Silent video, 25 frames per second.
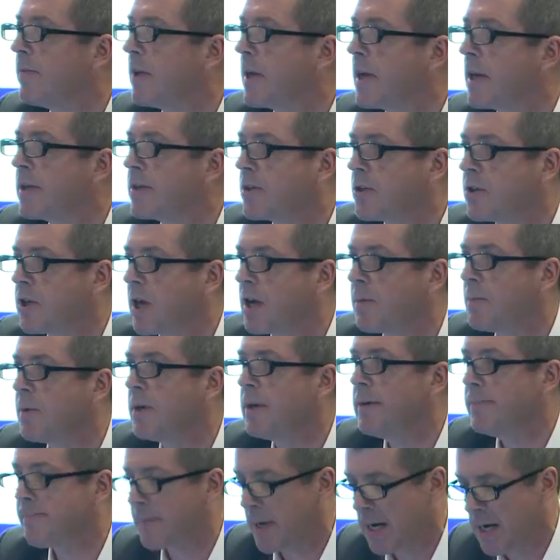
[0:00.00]
evening, ladies and
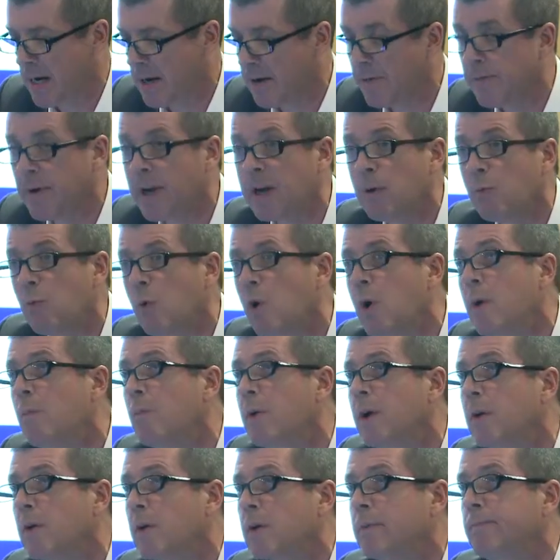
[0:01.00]
gentlemen. Uh, a very
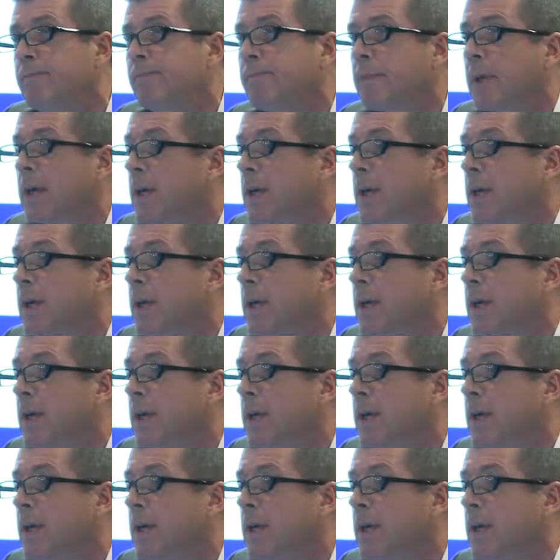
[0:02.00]
warm welcome.